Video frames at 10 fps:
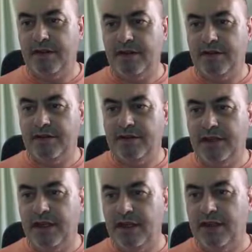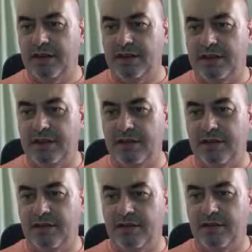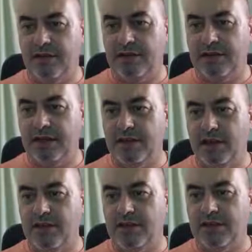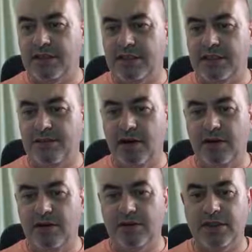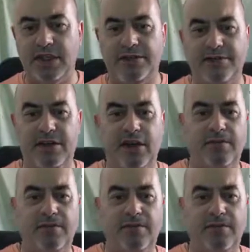You can see here there's all the notes and testimonials. That's the video